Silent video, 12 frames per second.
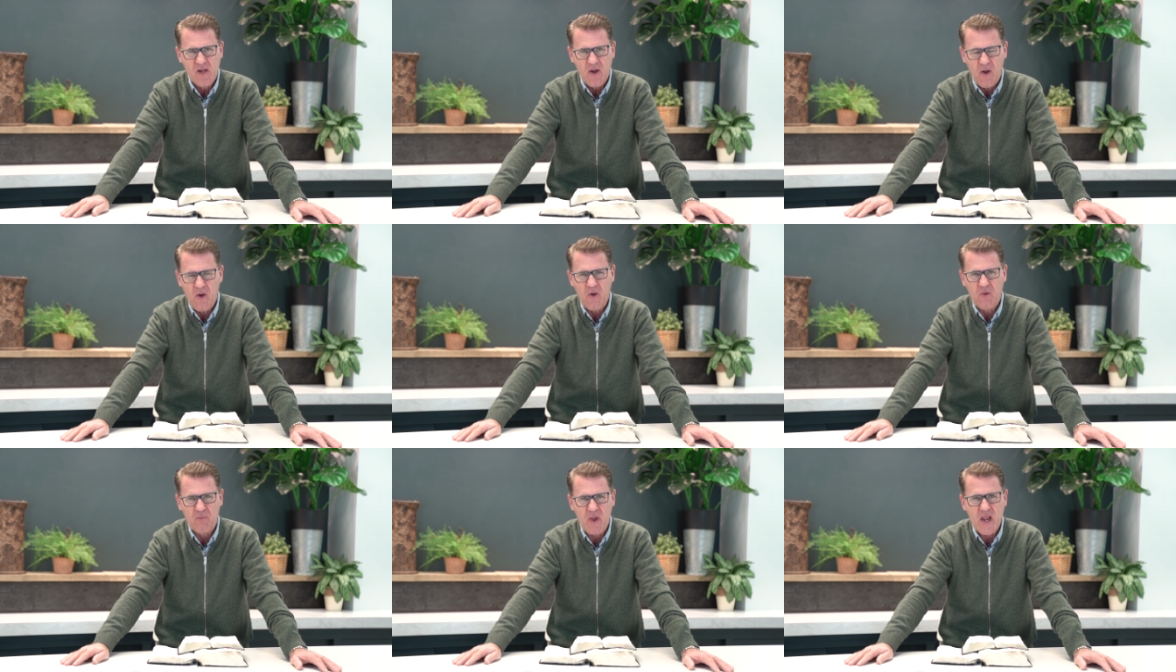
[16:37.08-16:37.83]

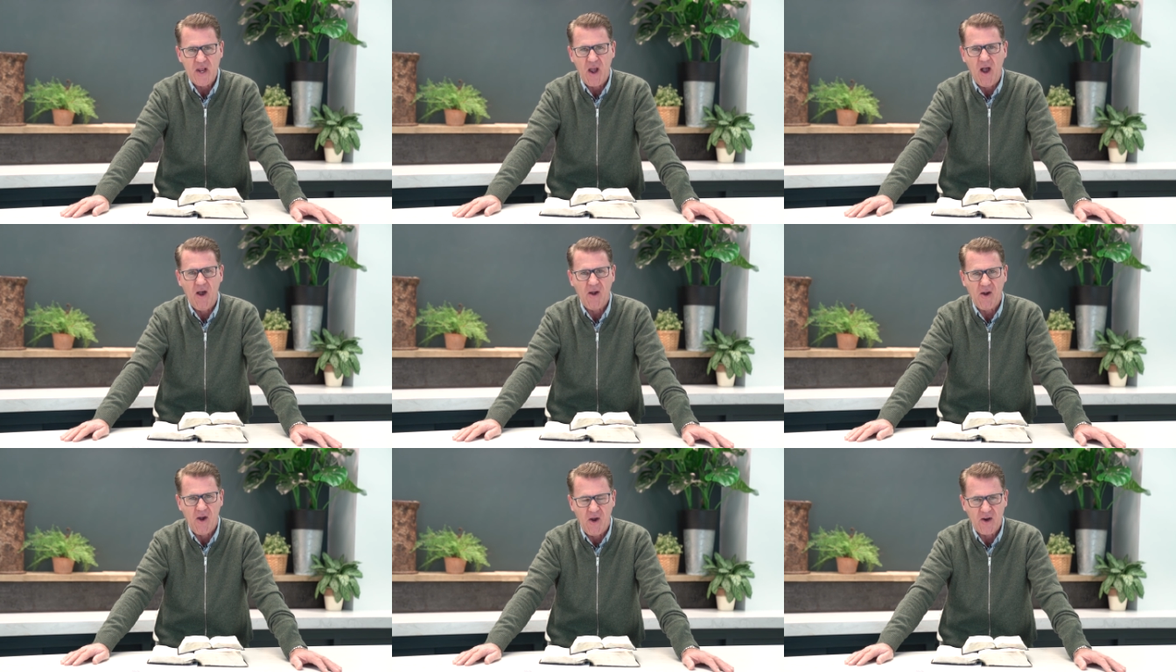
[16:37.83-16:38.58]
Oh, may
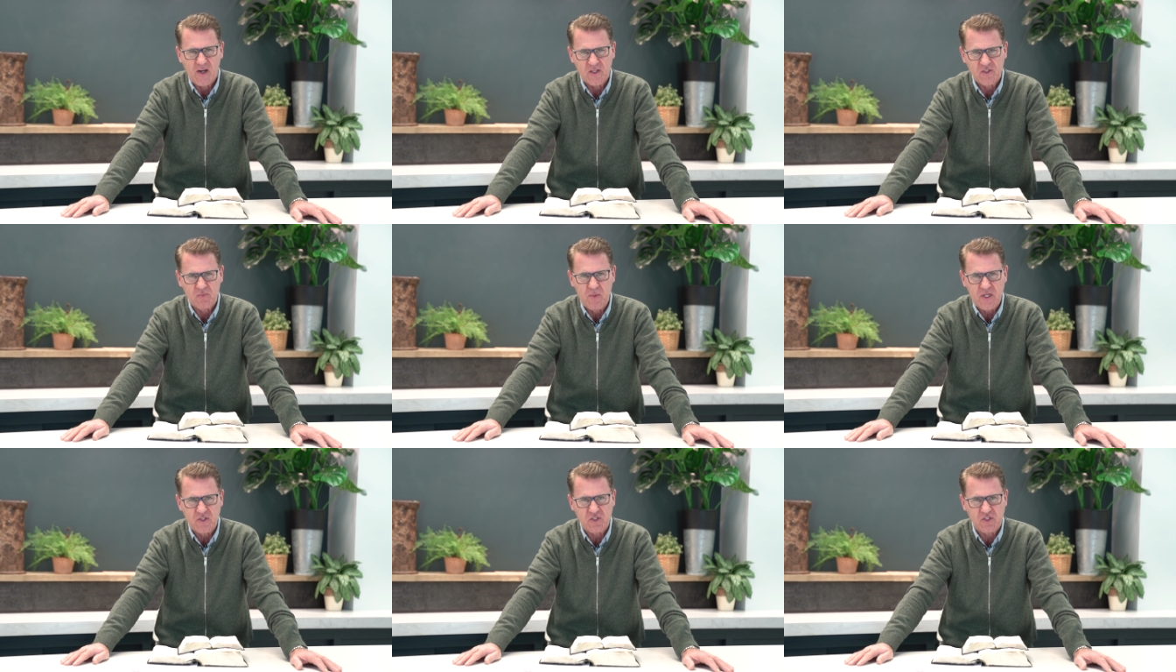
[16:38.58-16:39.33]
our hearts
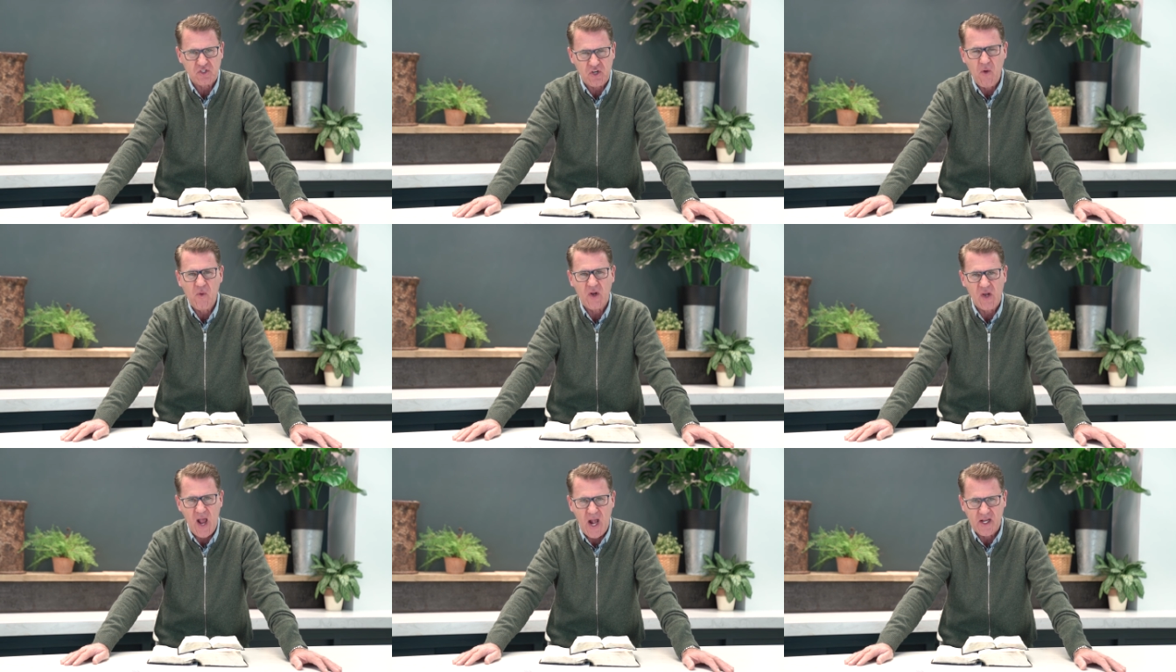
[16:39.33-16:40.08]
be so
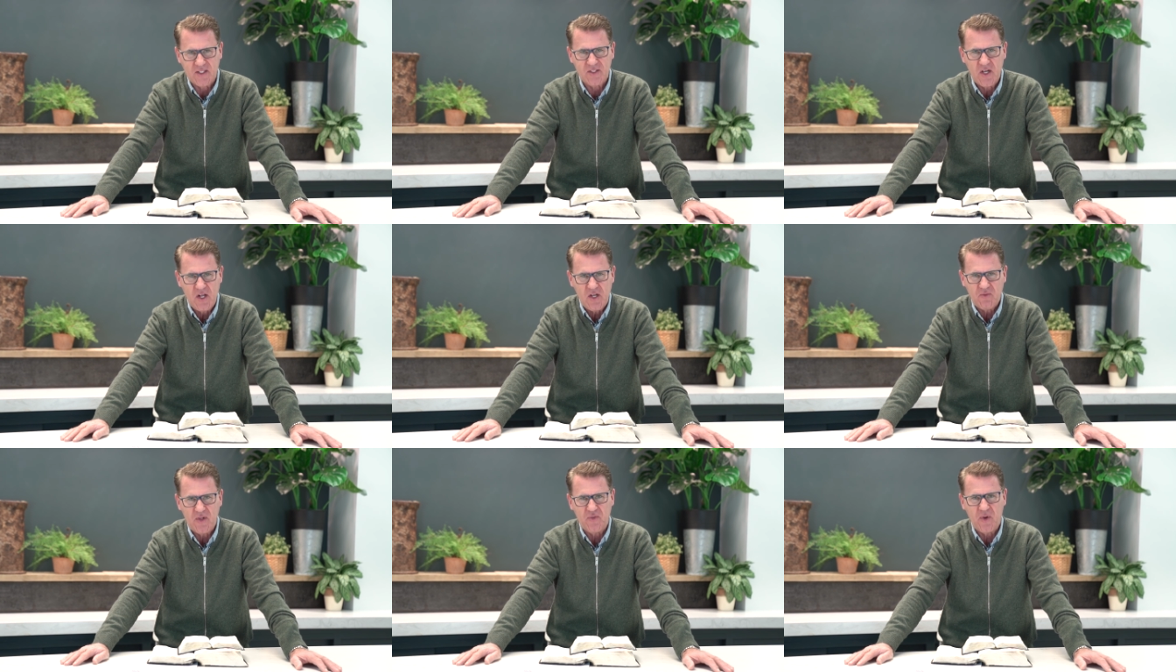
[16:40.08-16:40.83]
alight
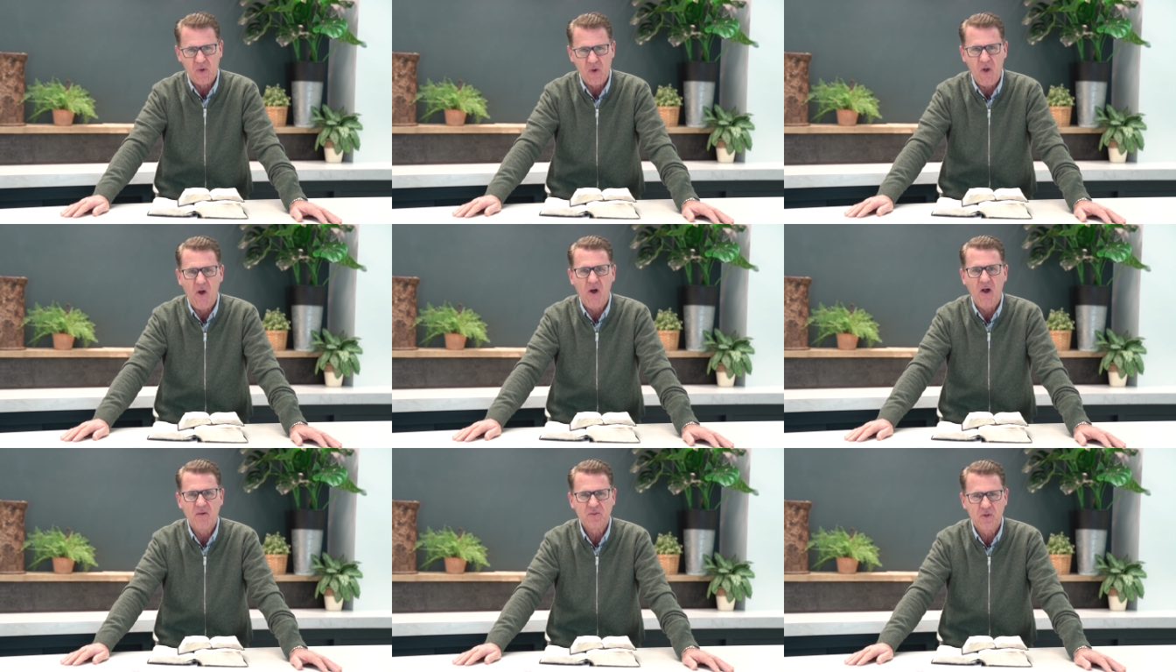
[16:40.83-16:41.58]
with the
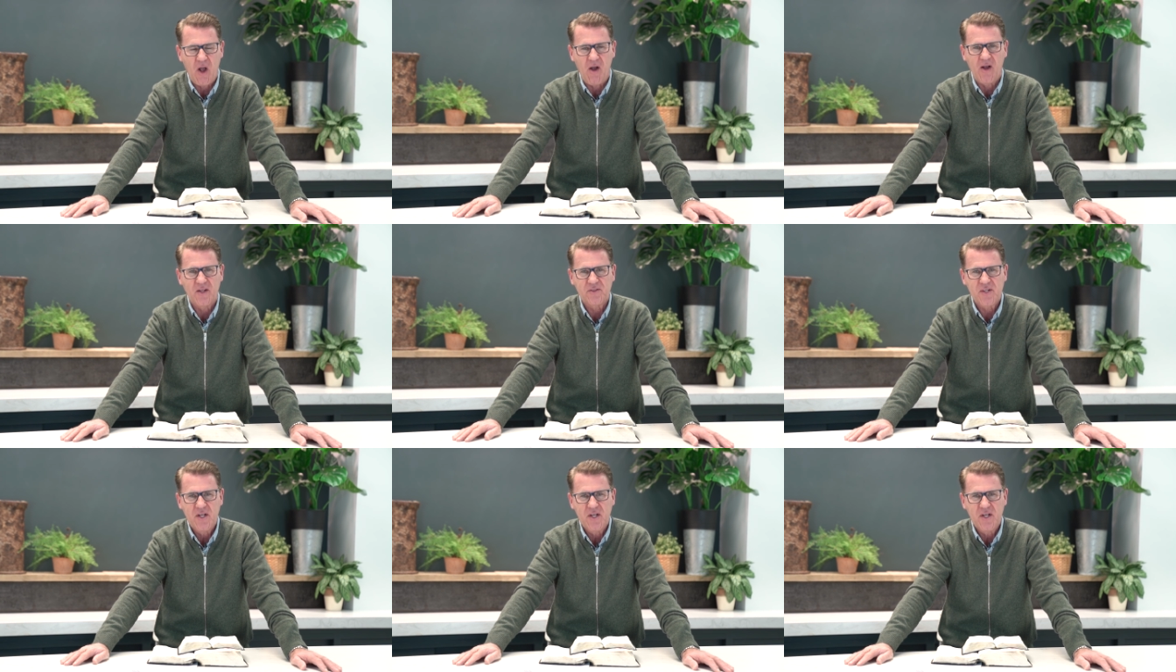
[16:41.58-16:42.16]
law of God